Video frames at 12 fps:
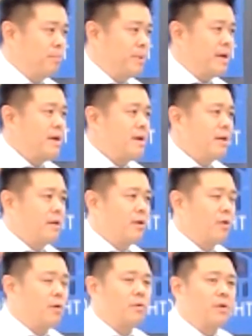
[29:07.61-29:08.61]
Be
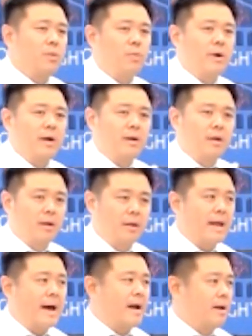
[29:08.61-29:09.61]
the only one
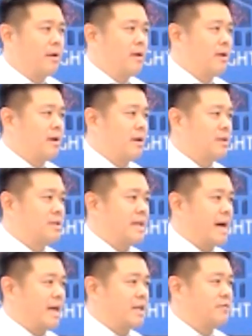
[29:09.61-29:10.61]
that can
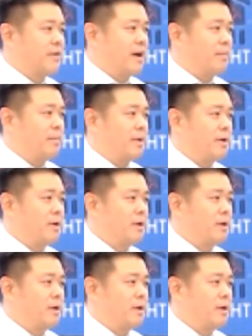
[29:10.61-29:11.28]
satisfy me.